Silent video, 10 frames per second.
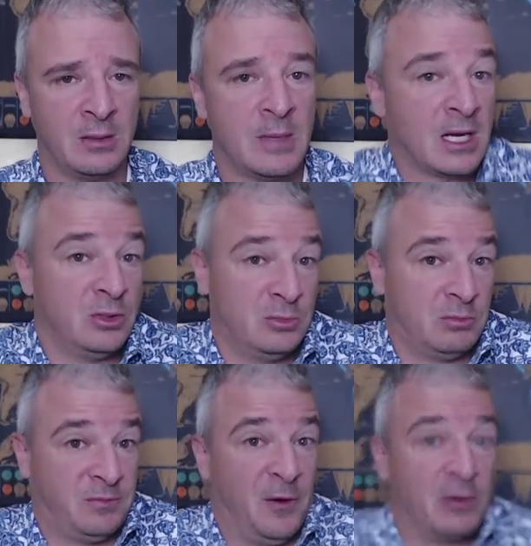I'm not going to
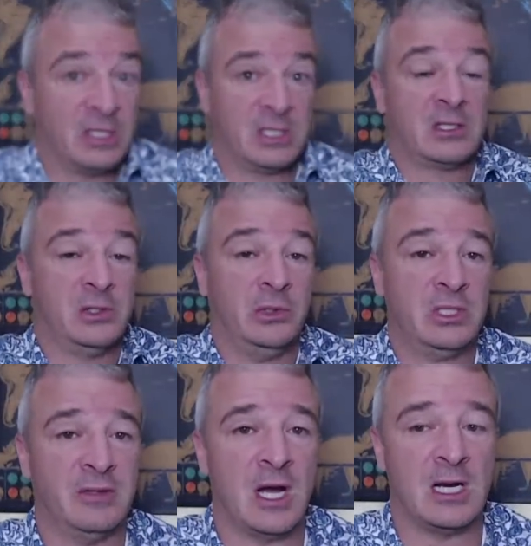focus
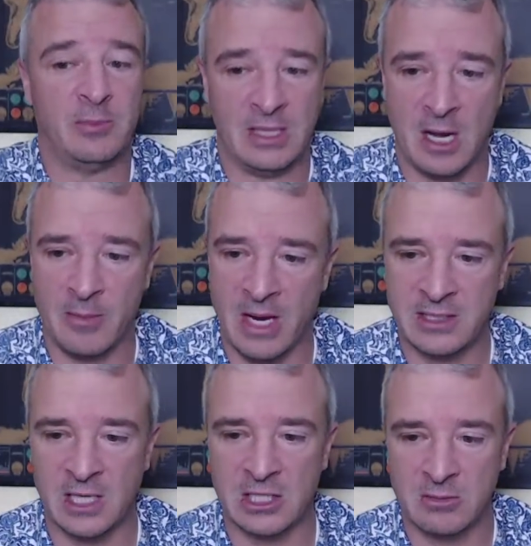exclusively on it, but now my
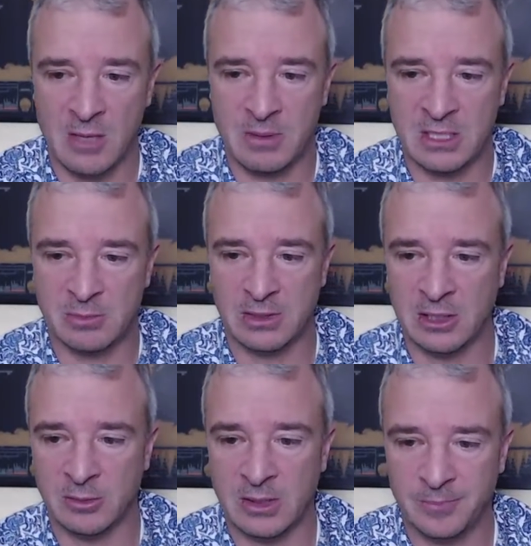attention might be split a
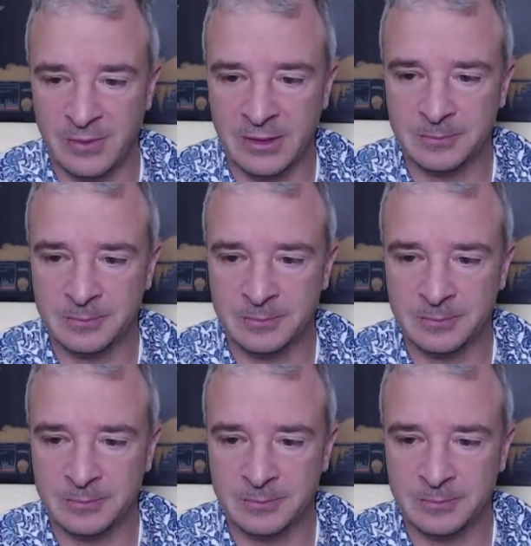little bit. Yeah.